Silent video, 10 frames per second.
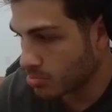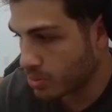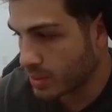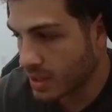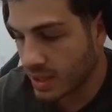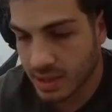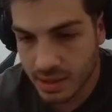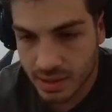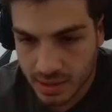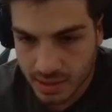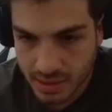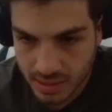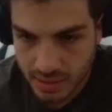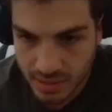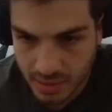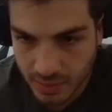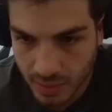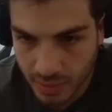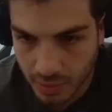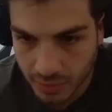But
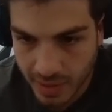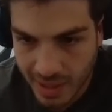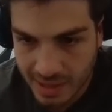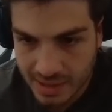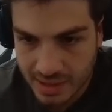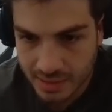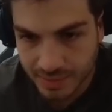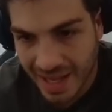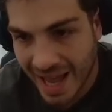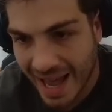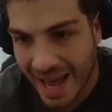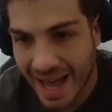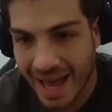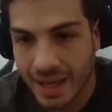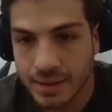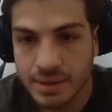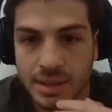went a little fast. Ah.